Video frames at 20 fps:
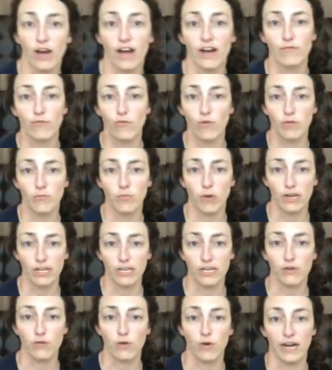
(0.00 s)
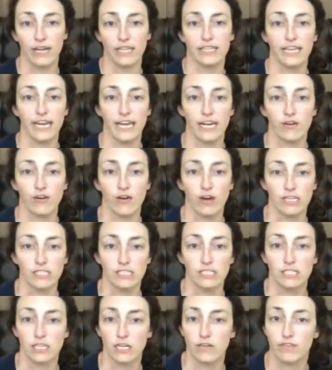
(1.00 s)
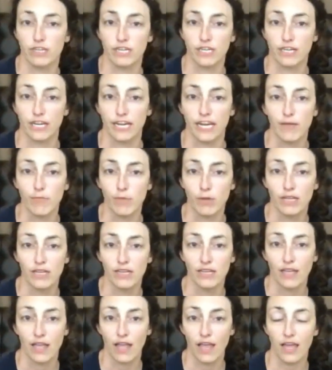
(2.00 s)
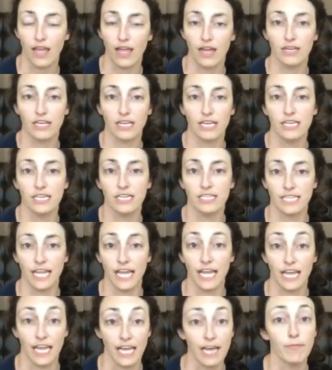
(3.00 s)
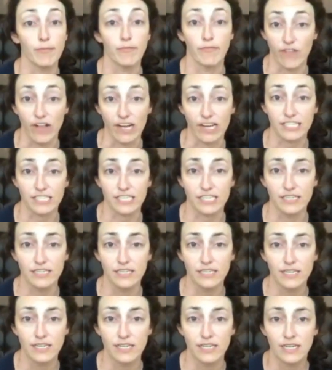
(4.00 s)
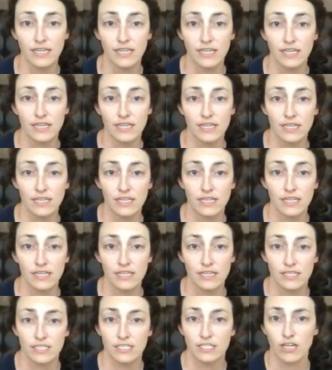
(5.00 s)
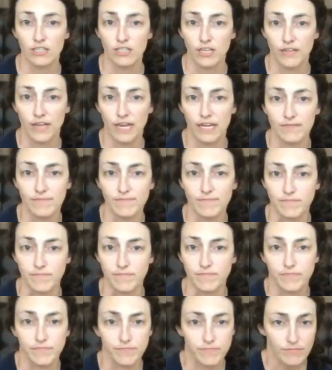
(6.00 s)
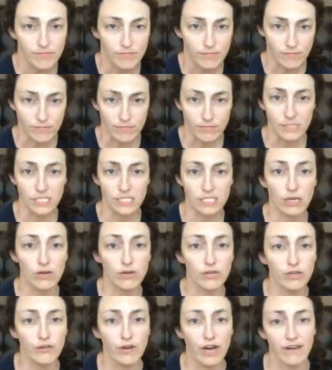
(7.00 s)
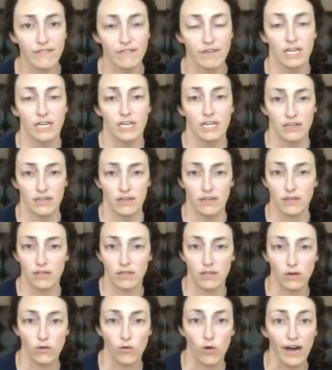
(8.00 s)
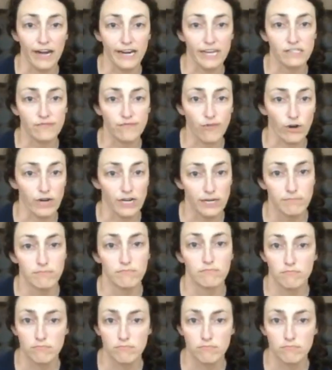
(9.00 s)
have one part of your quad that crosses over your hip and is a hip flexor? Did y'all know that? So you have quad is 4,